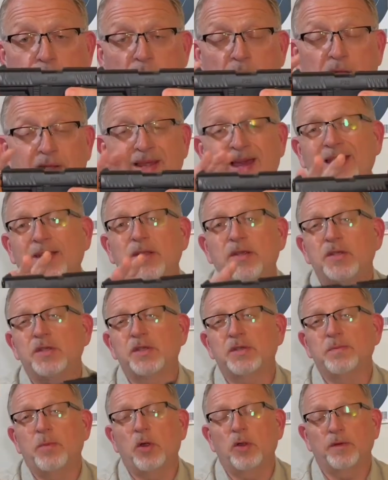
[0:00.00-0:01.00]
lot of these
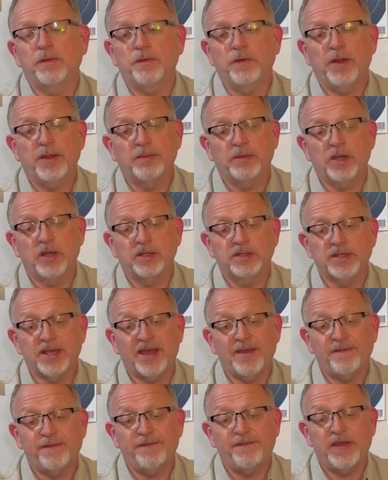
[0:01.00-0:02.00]
smaller frame guns,
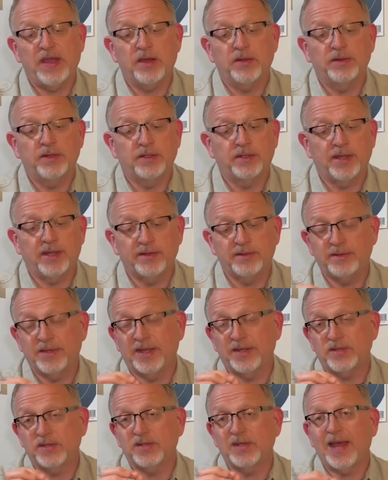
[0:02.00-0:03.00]
I've found
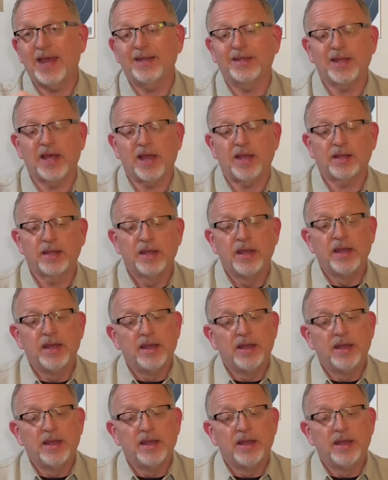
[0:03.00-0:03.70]
that slide lock